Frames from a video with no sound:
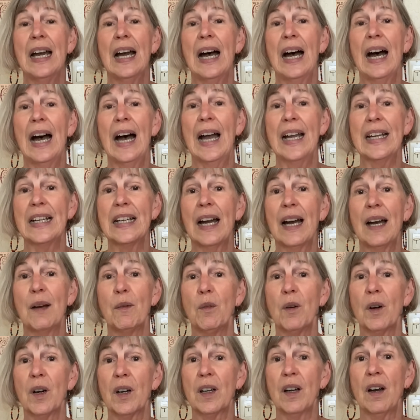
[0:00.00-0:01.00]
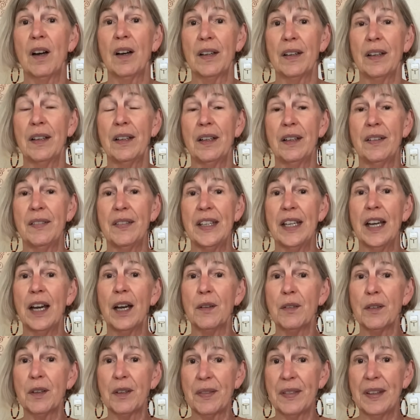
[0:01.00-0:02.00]
I got work on the
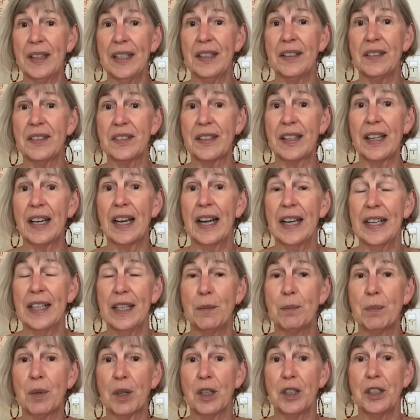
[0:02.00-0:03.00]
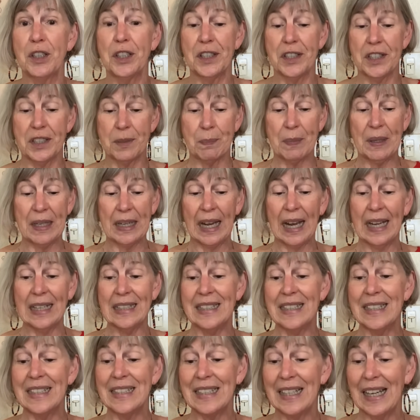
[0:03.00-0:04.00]
other things that I had purchased, but I
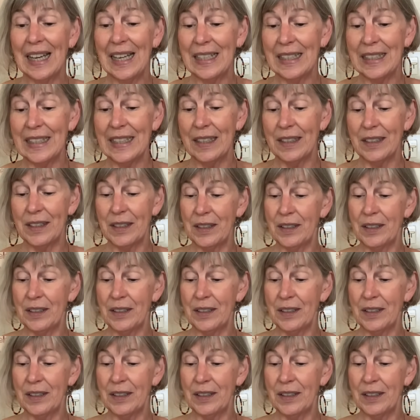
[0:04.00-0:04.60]
did not get